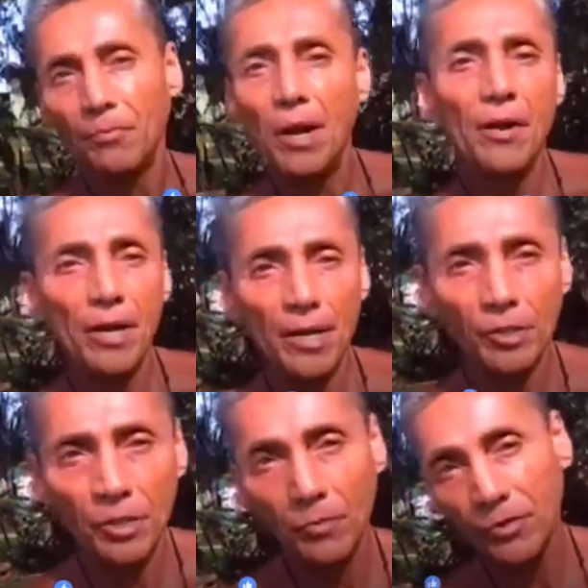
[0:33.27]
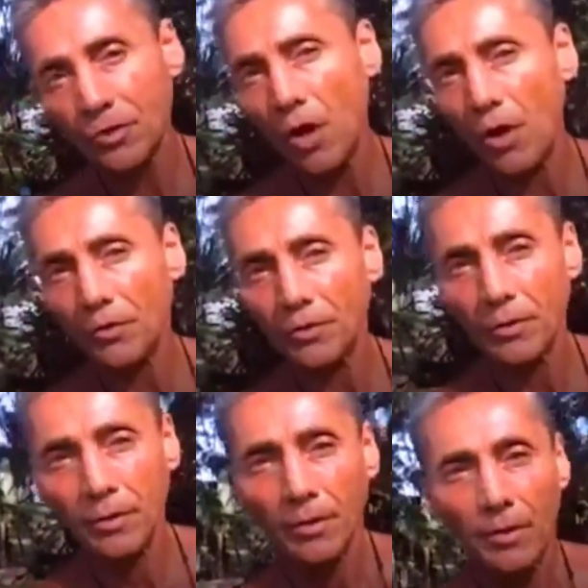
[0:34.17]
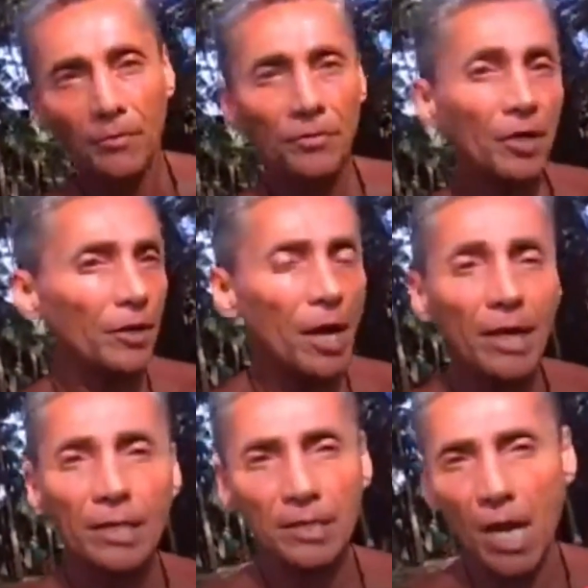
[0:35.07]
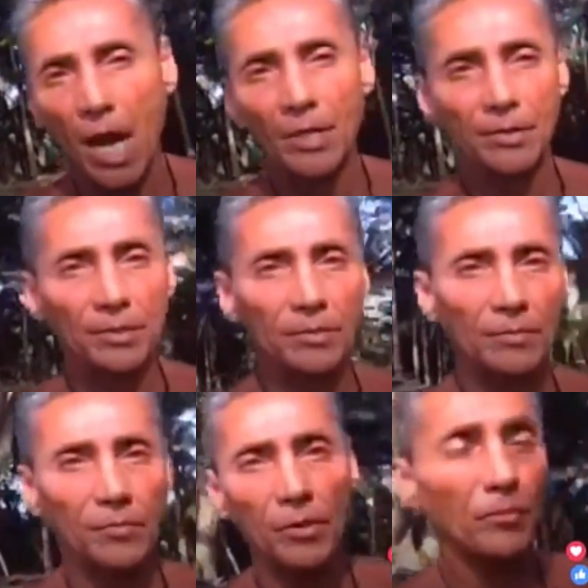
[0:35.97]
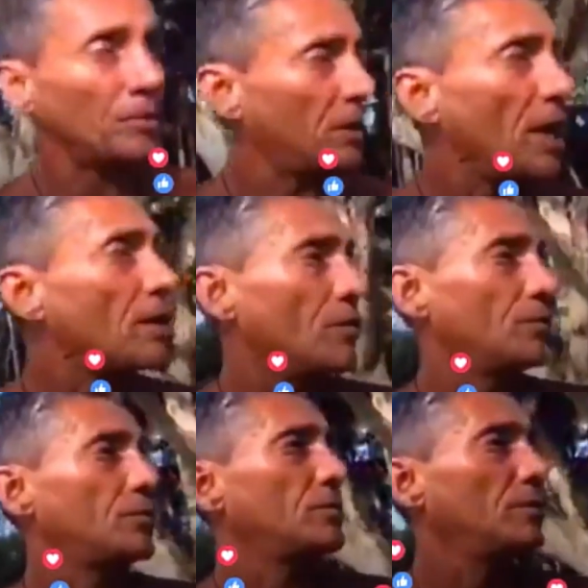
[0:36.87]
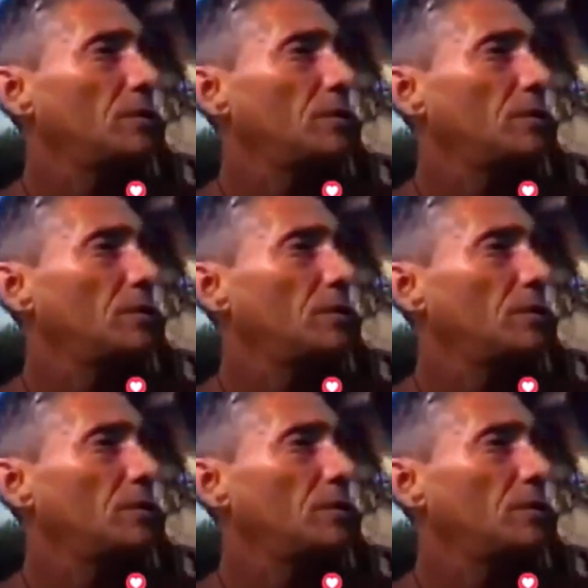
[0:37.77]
marination, with salt, with teriyaki sauce, with potatoes,